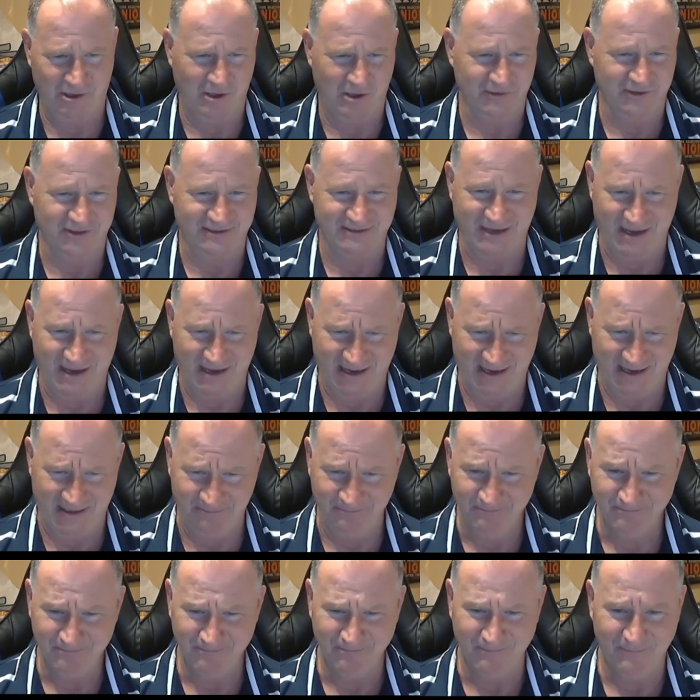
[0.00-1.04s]
all the time.
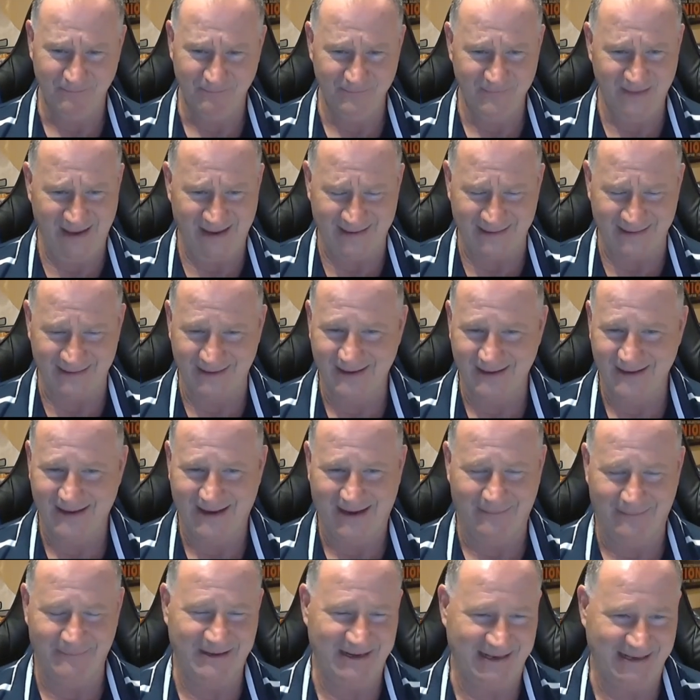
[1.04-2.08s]
And
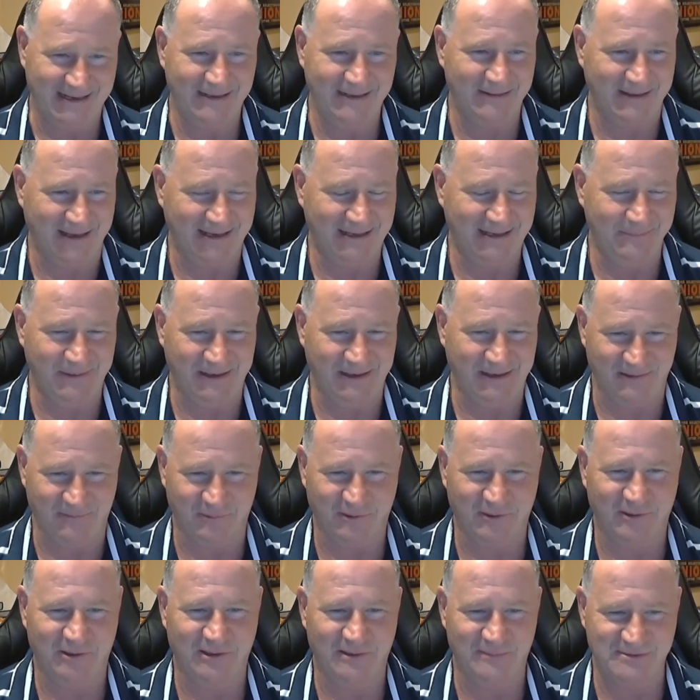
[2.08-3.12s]
I mean, it can be a
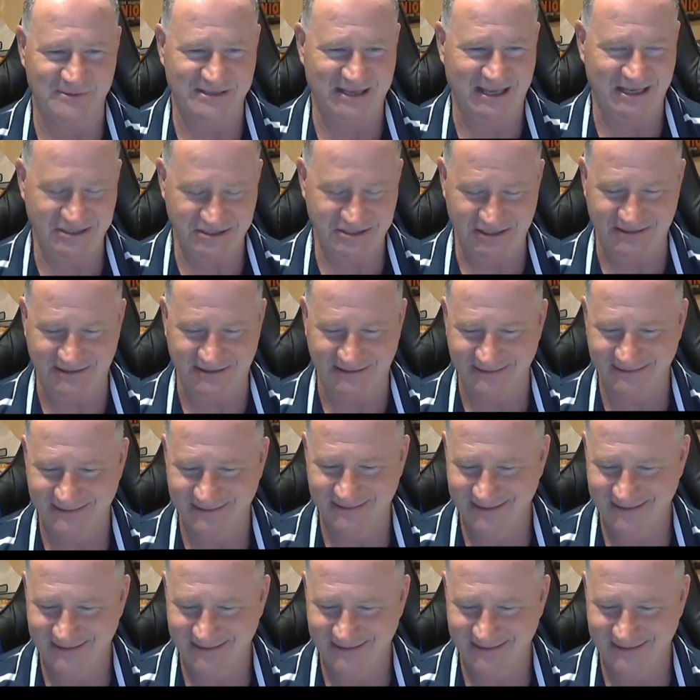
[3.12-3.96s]
real obsession.